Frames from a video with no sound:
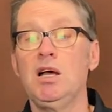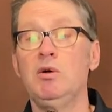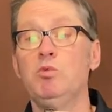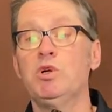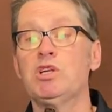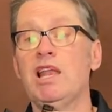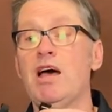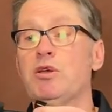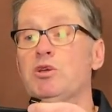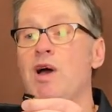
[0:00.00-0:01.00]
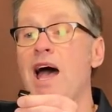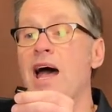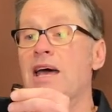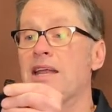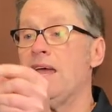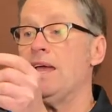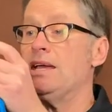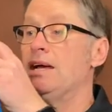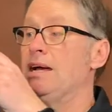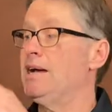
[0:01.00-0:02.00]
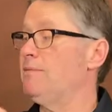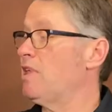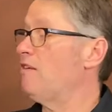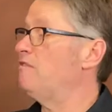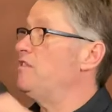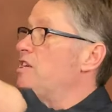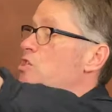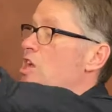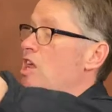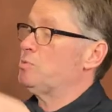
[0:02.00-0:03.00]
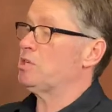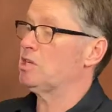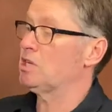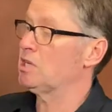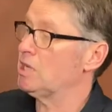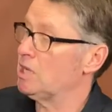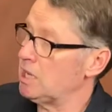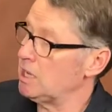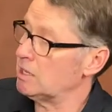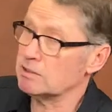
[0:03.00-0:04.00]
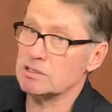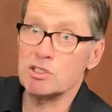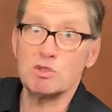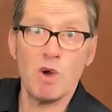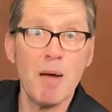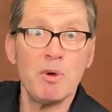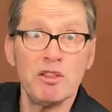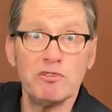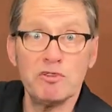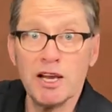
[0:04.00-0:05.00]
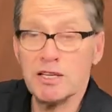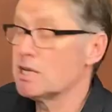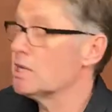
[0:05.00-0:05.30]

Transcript: which allow you to add a V-shaped strap on the front,